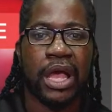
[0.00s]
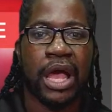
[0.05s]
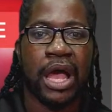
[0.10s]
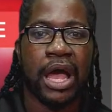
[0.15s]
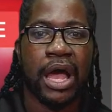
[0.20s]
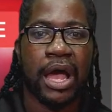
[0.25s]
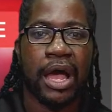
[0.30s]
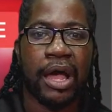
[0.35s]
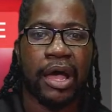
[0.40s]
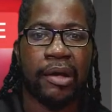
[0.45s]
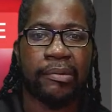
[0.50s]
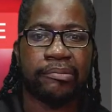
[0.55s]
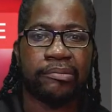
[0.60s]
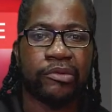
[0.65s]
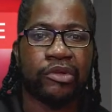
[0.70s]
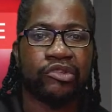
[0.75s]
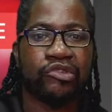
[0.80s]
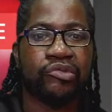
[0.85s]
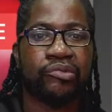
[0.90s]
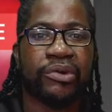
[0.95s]

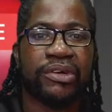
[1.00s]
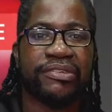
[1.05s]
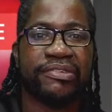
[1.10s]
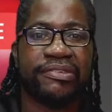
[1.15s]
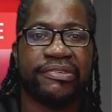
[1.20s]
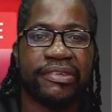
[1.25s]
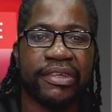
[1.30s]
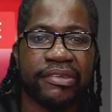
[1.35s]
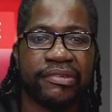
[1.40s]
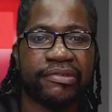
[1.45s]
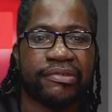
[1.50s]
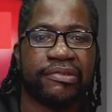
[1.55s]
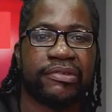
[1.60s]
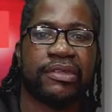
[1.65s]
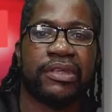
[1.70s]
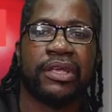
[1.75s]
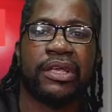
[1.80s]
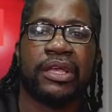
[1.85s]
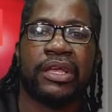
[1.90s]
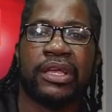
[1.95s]
to assist
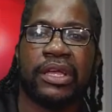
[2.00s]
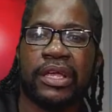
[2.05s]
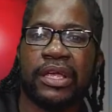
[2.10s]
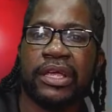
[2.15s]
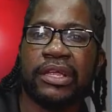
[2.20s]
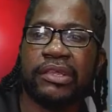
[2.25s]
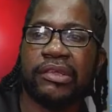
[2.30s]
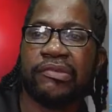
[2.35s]
in